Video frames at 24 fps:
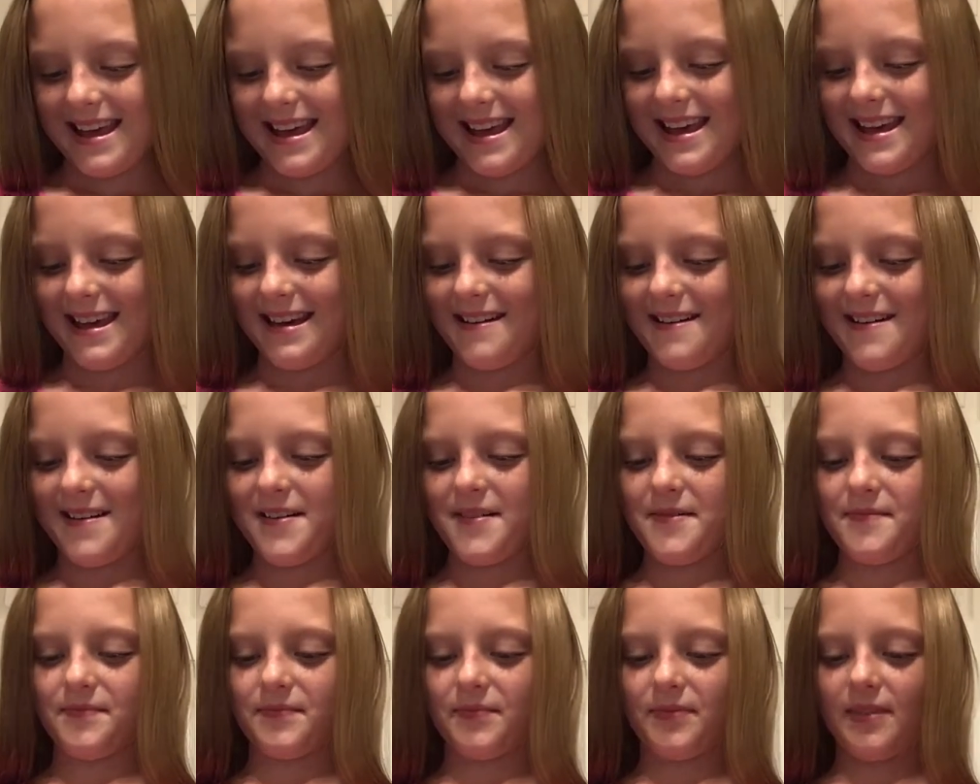
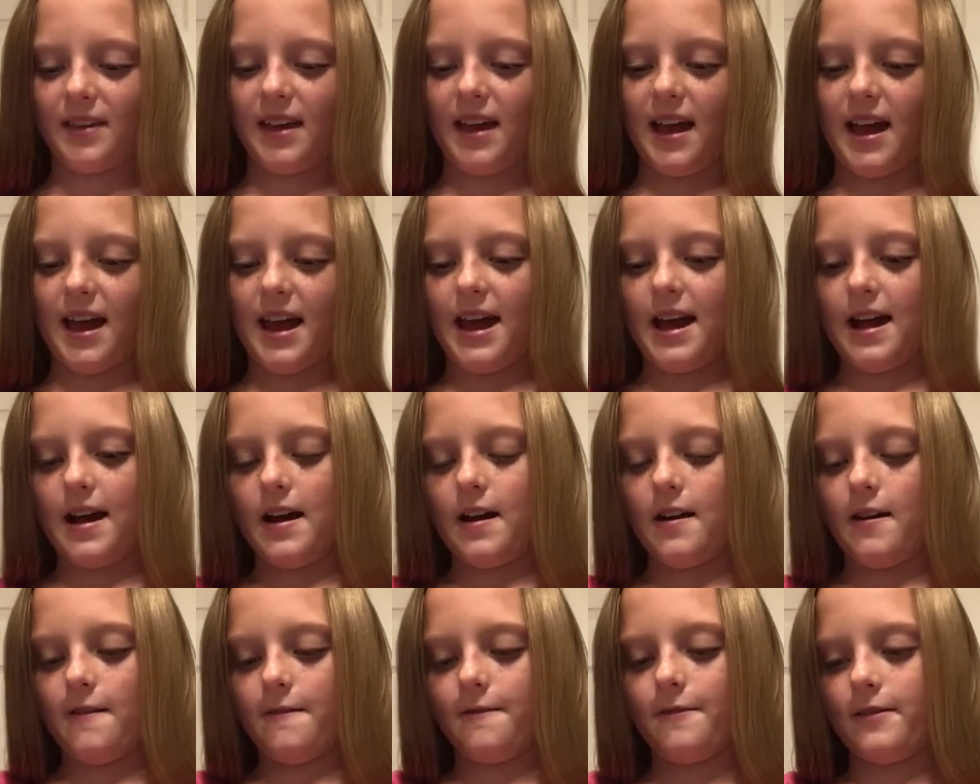I
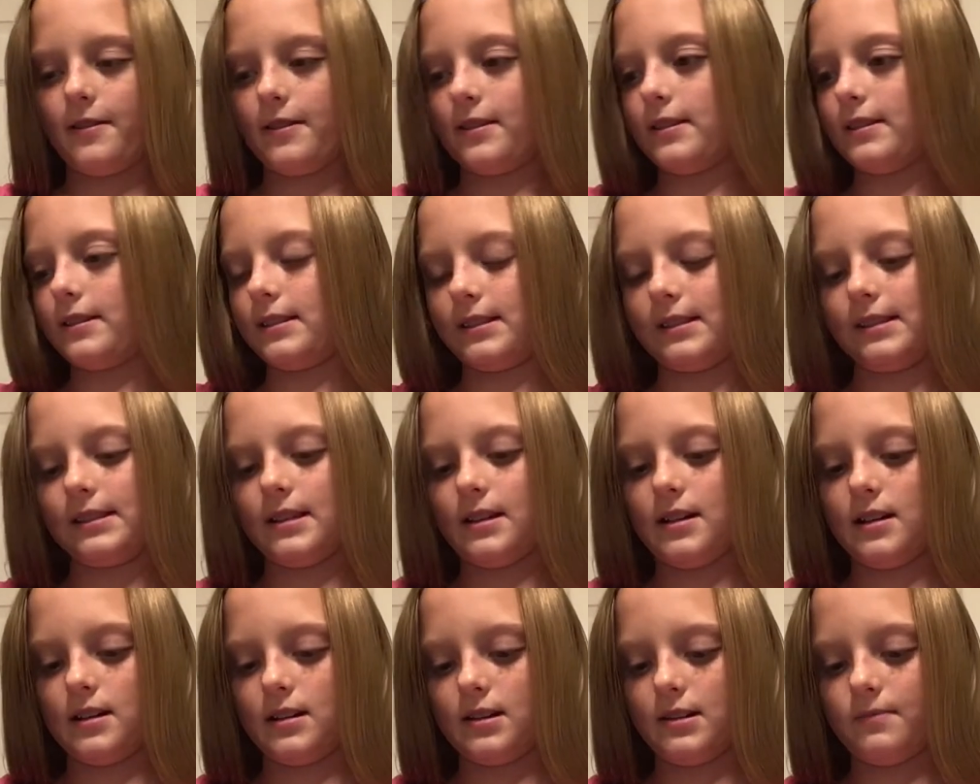have
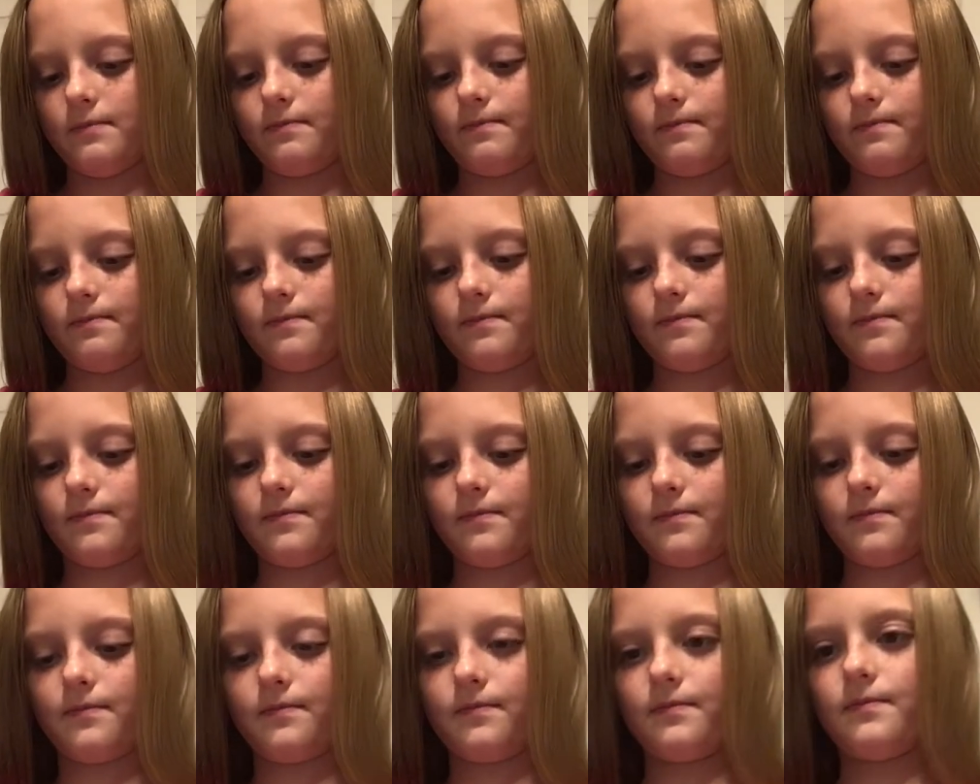some
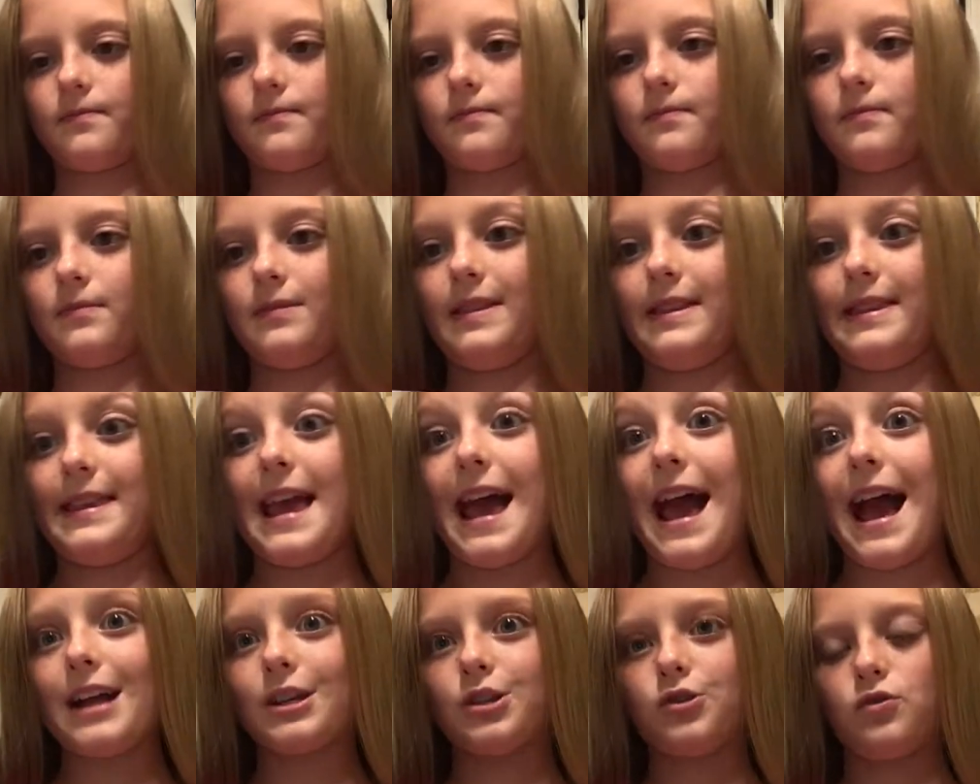
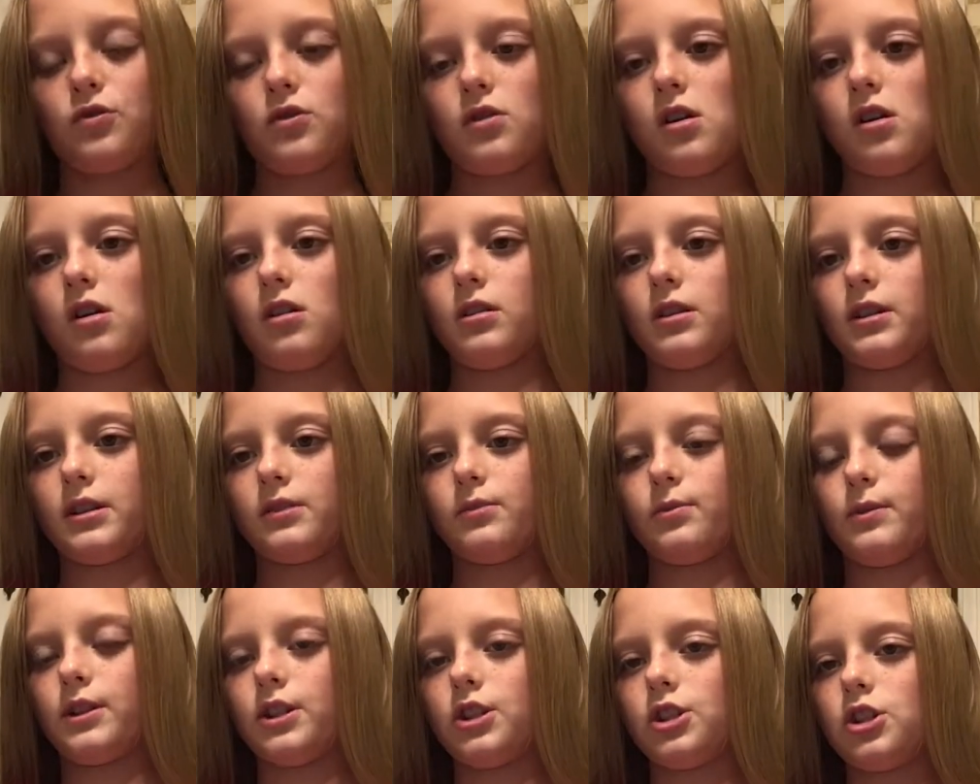natural
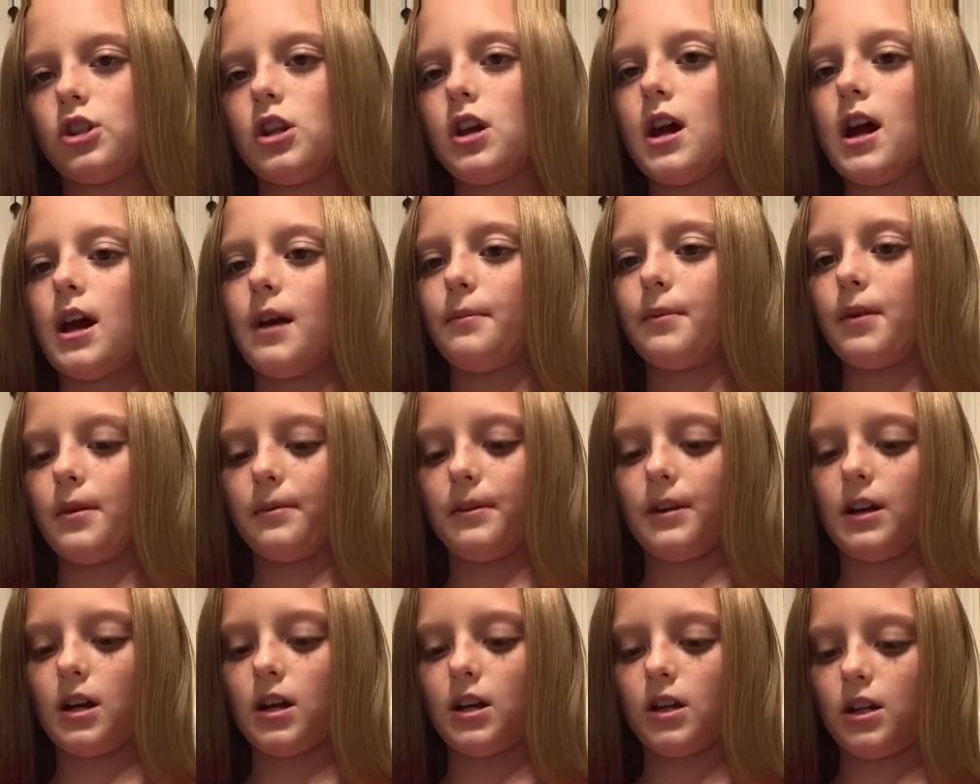colors, which I'm
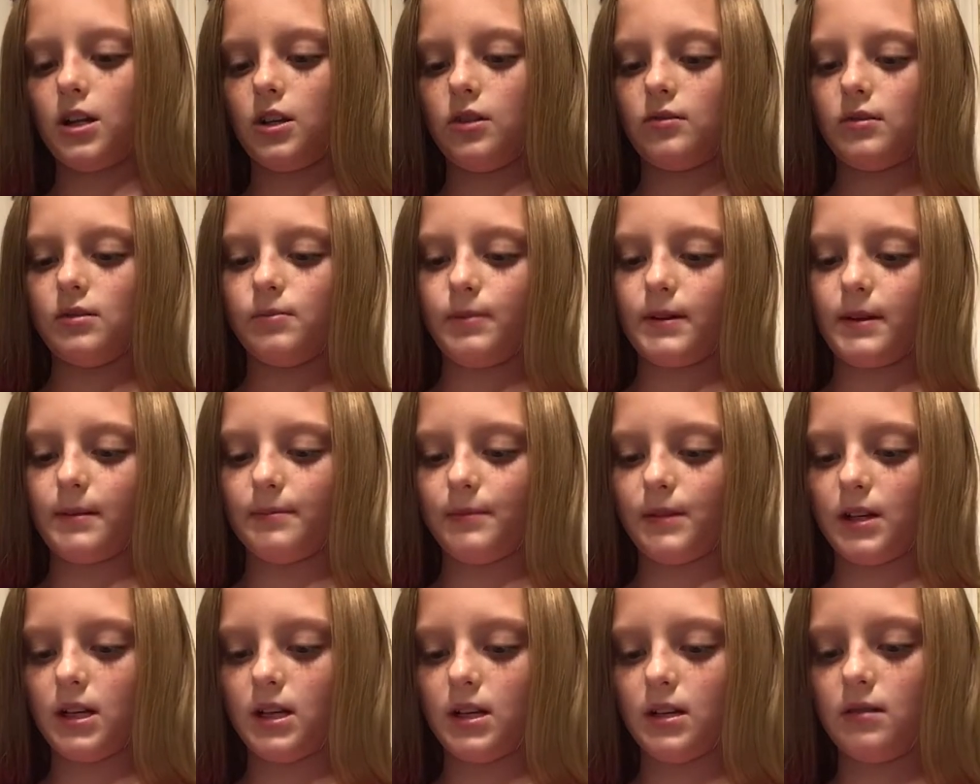probably not going to use, but I
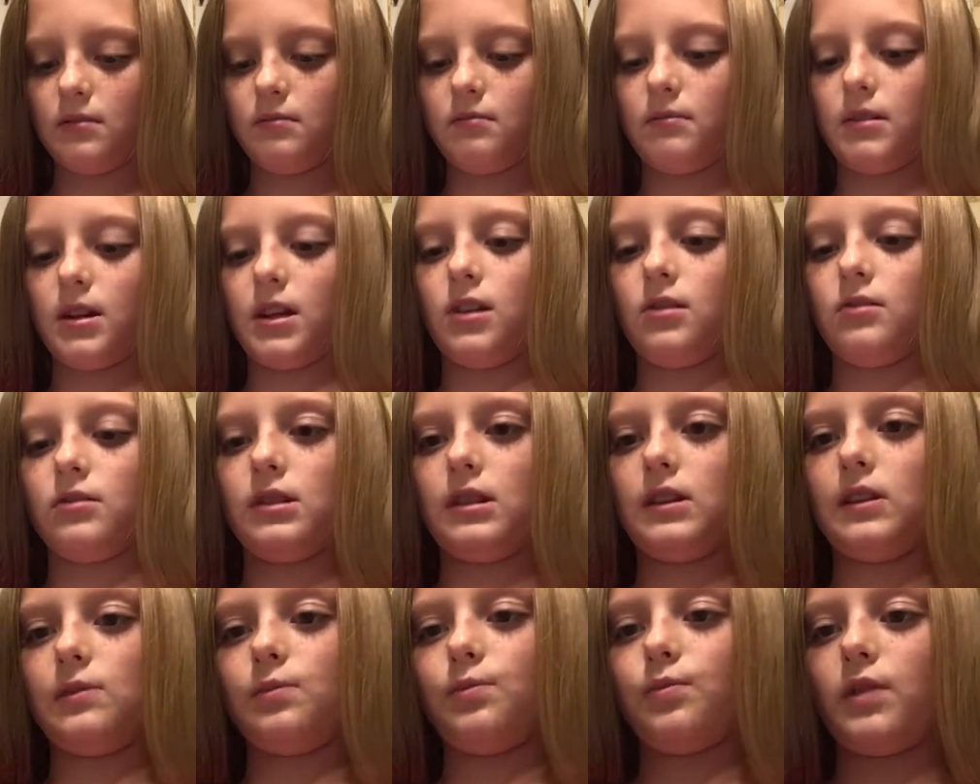might
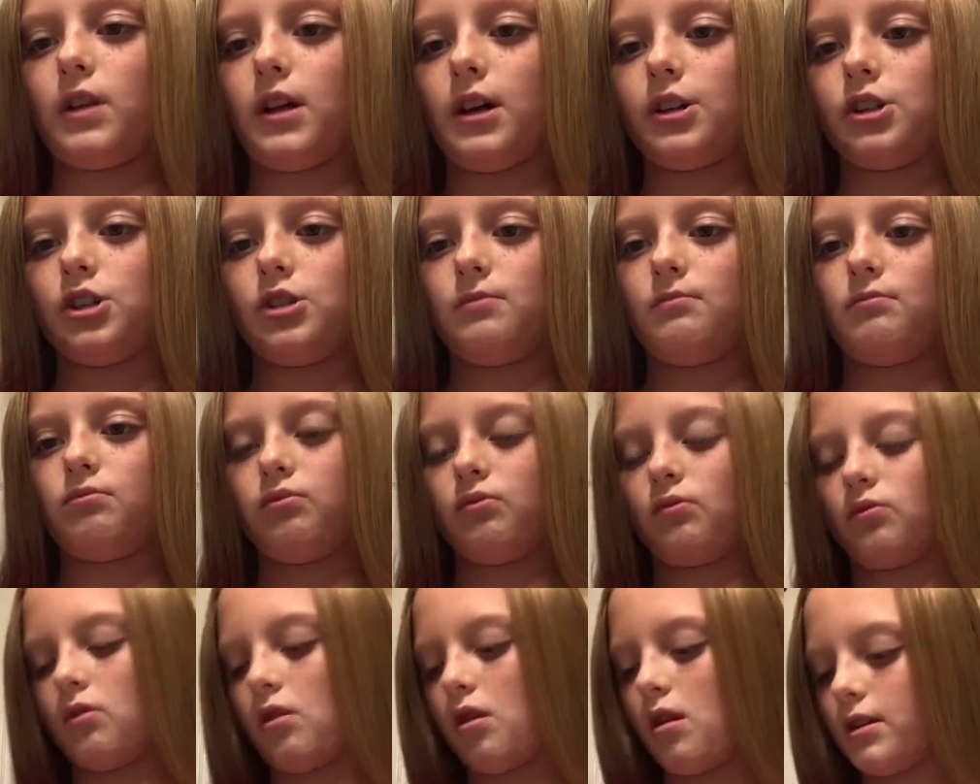use this blush and
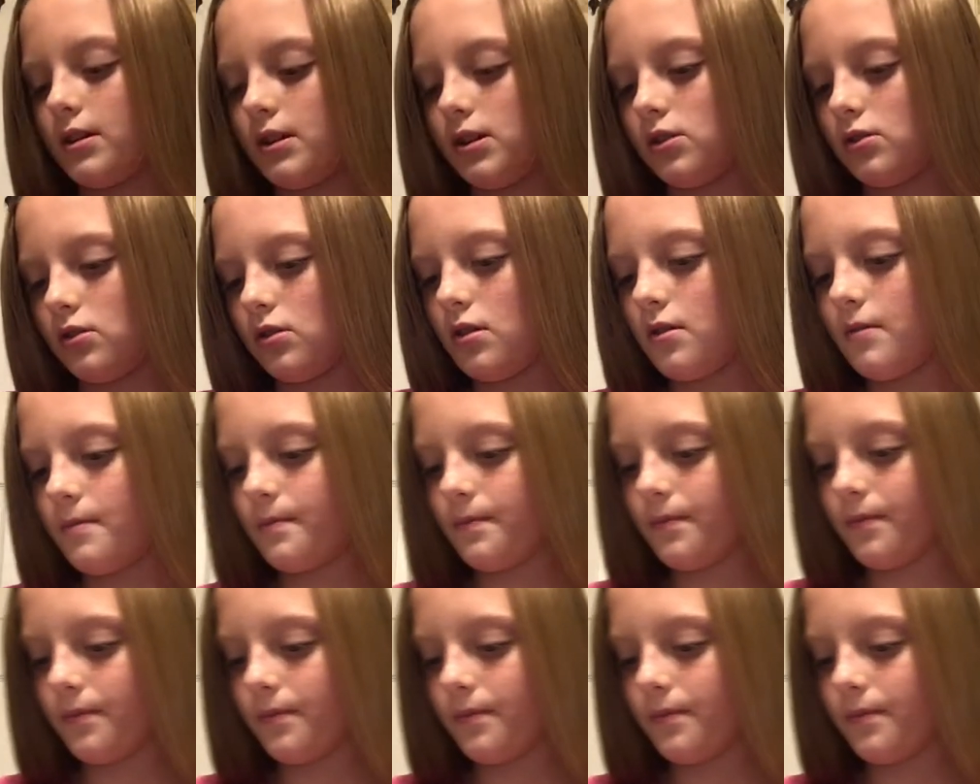bronzer.